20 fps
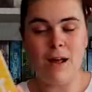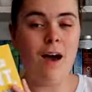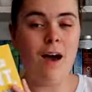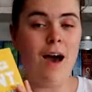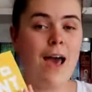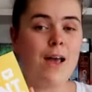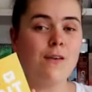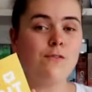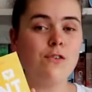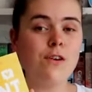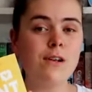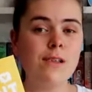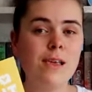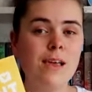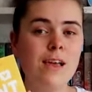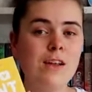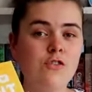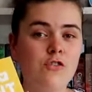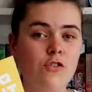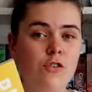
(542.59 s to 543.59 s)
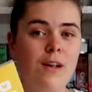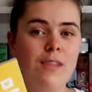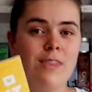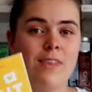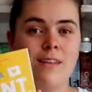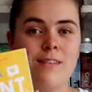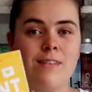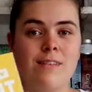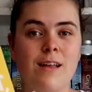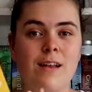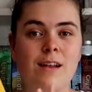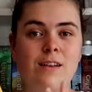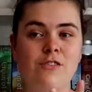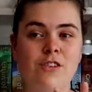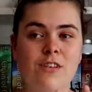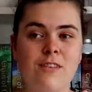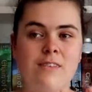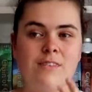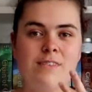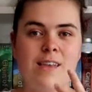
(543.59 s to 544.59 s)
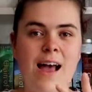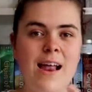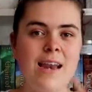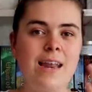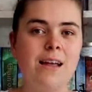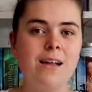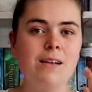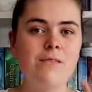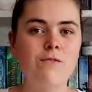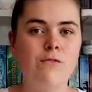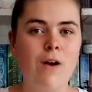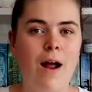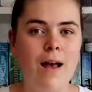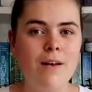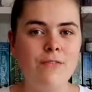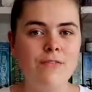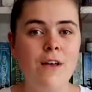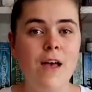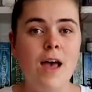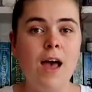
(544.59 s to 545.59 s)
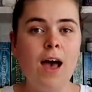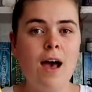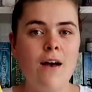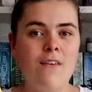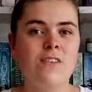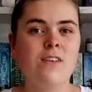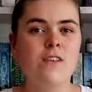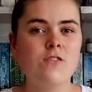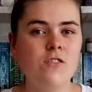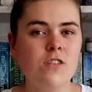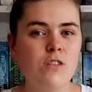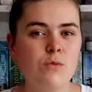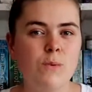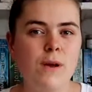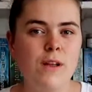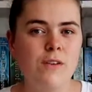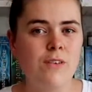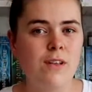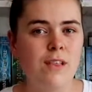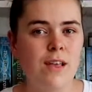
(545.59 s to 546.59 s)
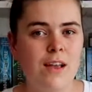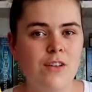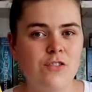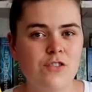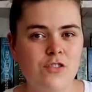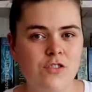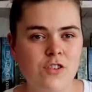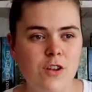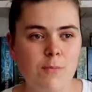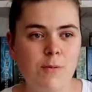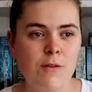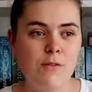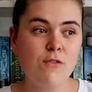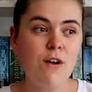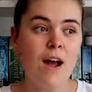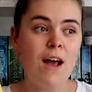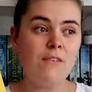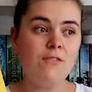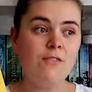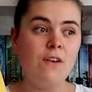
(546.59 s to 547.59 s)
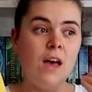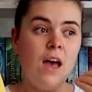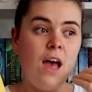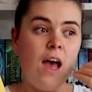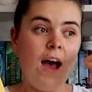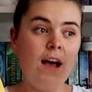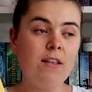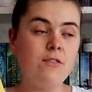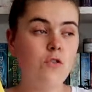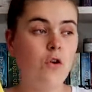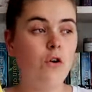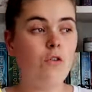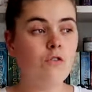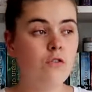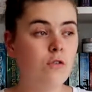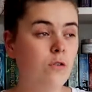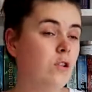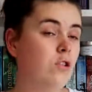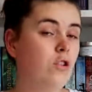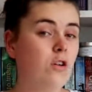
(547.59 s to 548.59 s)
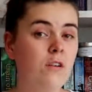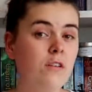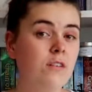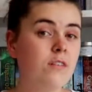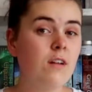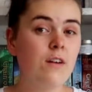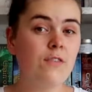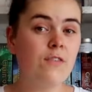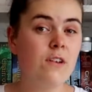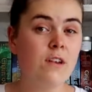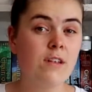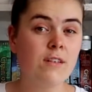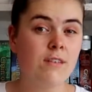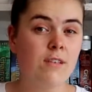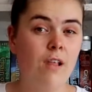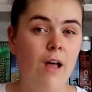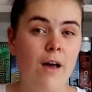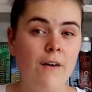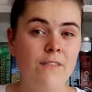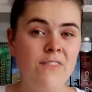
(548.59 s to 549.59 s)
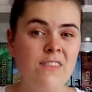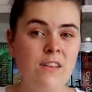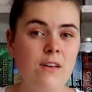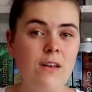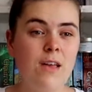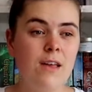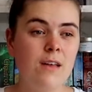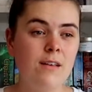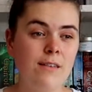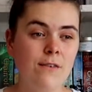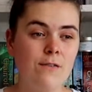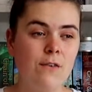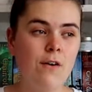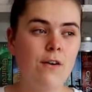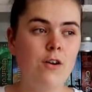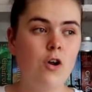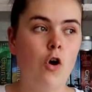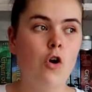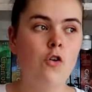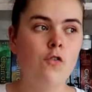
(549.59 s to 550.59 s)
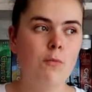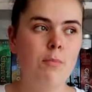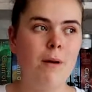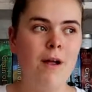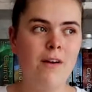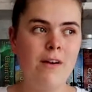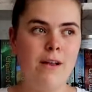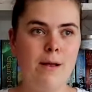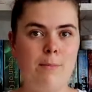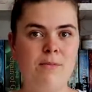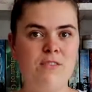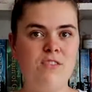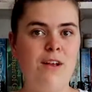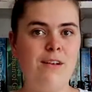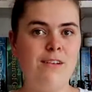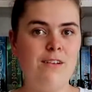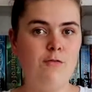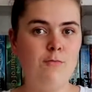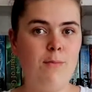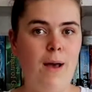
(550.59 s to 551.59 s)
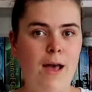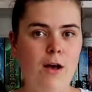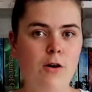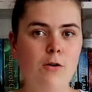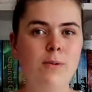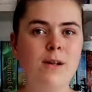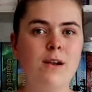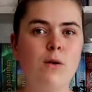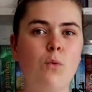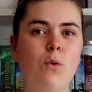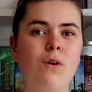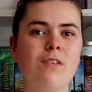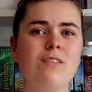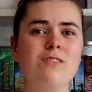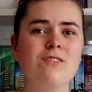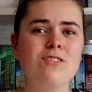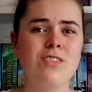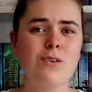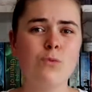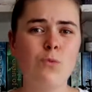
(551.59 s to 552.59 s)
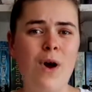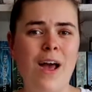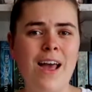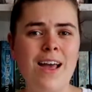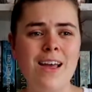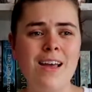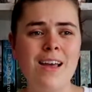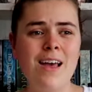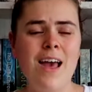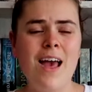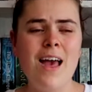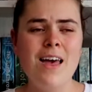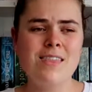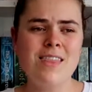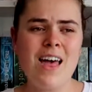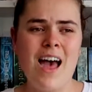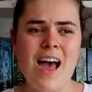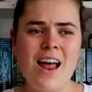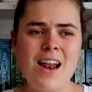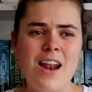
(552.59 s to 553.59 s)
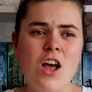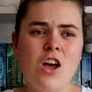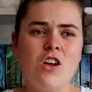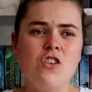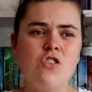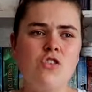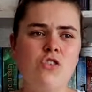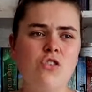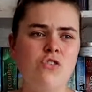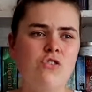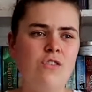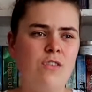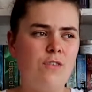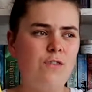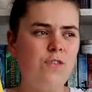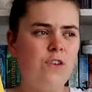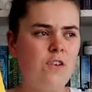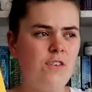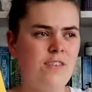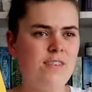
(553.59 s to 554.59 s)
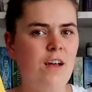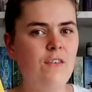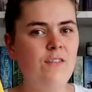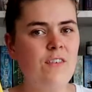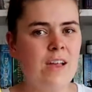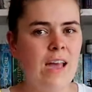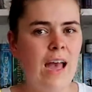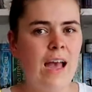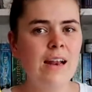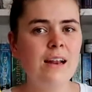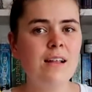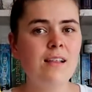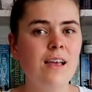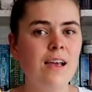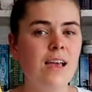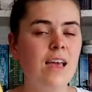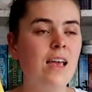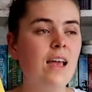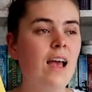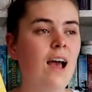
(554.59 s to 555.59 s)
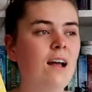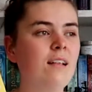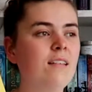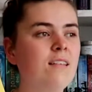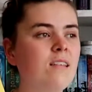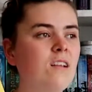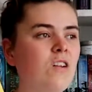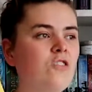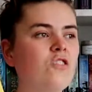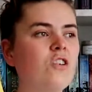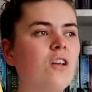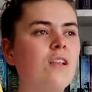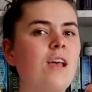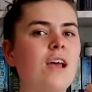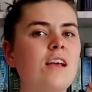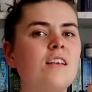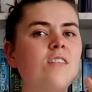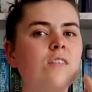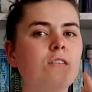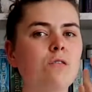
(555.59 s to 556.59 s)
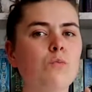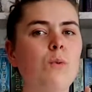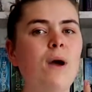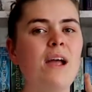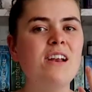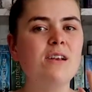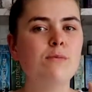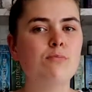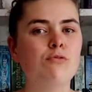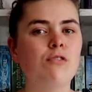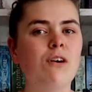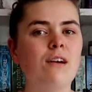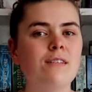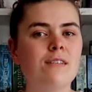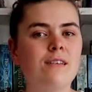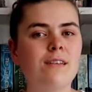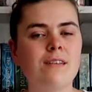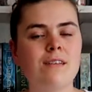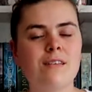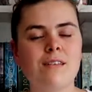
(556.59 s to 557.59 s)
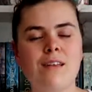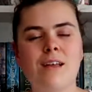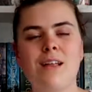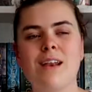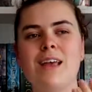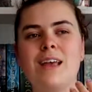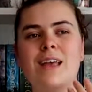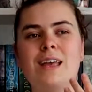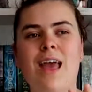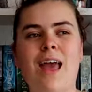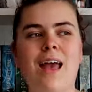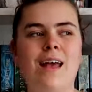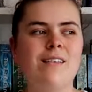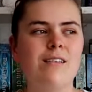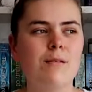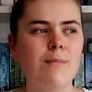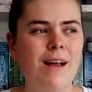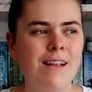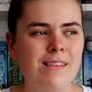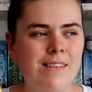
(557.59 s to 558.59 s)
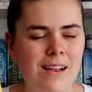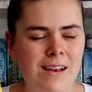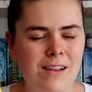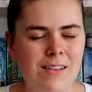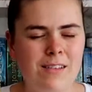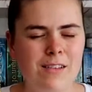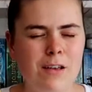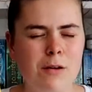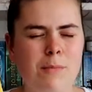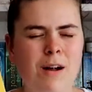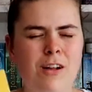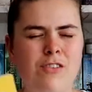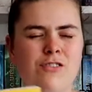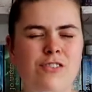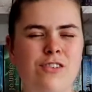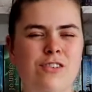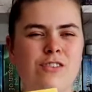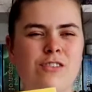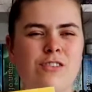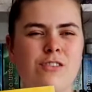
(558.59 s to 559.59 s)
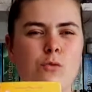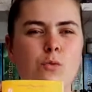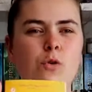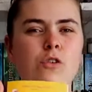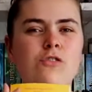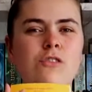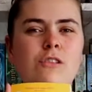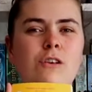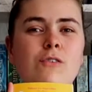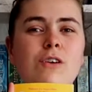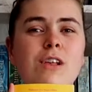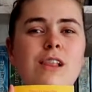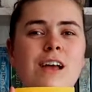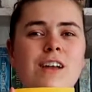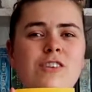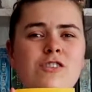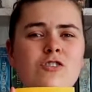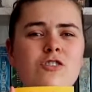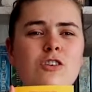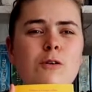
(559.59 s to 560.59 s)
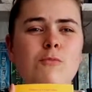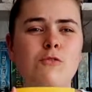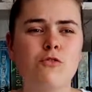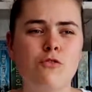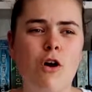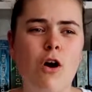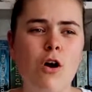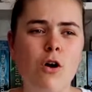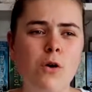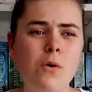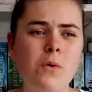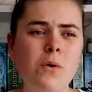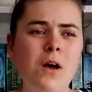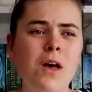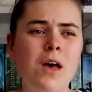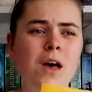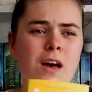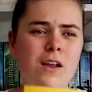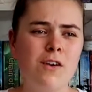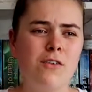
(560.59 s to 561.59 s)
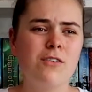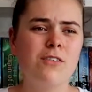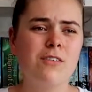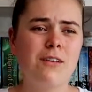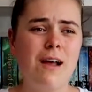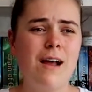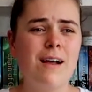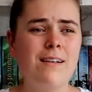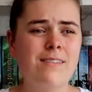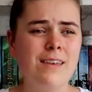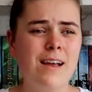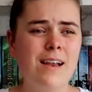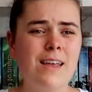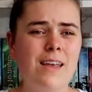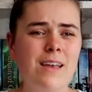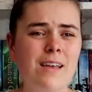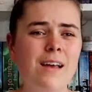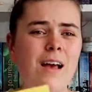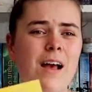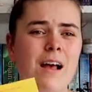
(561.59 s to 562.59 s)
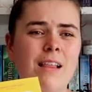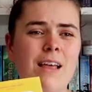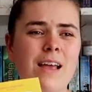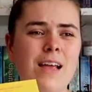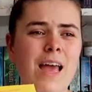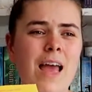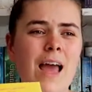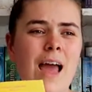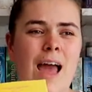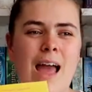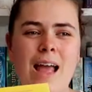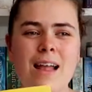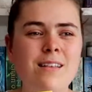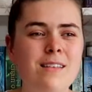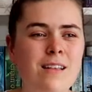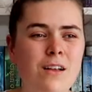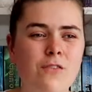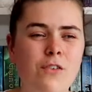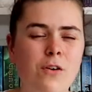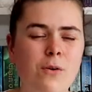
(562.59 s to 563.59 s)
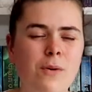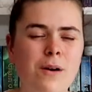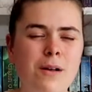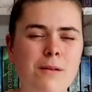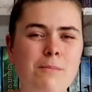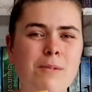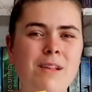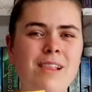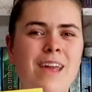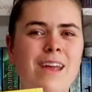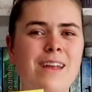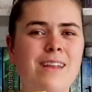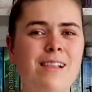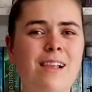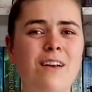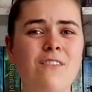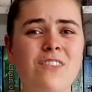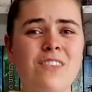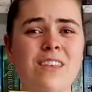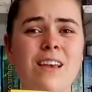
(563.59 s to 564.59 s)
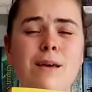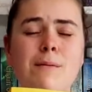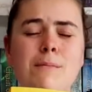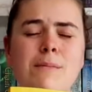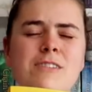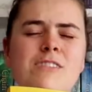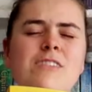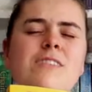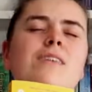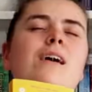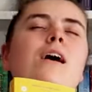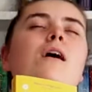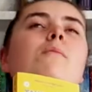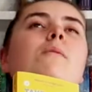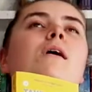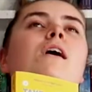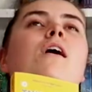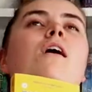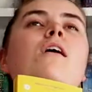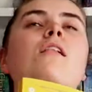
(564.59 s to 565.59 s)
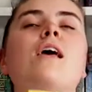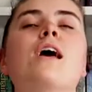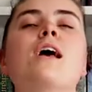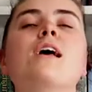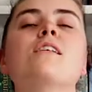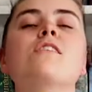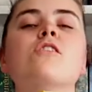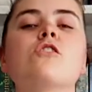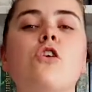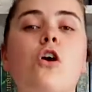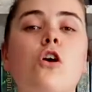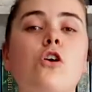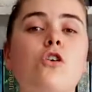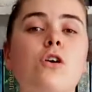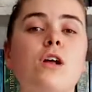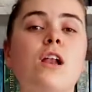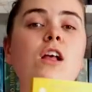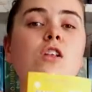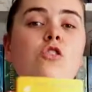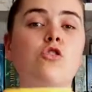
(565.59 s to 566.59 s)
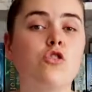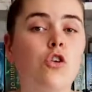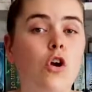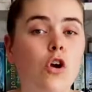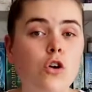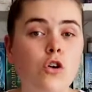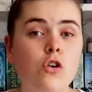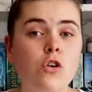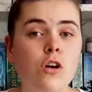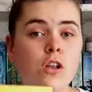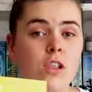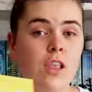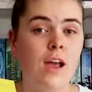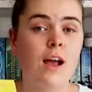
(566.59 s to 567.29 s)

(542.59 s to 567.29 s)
I really enjoyed this, and just Danny and Raph have such a sweet relationship, and Raph has gone through a lot of stuff in his life, so he is a very overbearing and protective male, but it wasn't the way that you just feel suffocated. Like, he has such a like sweet presence, and he cares about Danny so much, and just to watch the relationship grow, and also how Danny like hates everyone but like loves him, and just like, oh my god, like, it's so good. It's so good.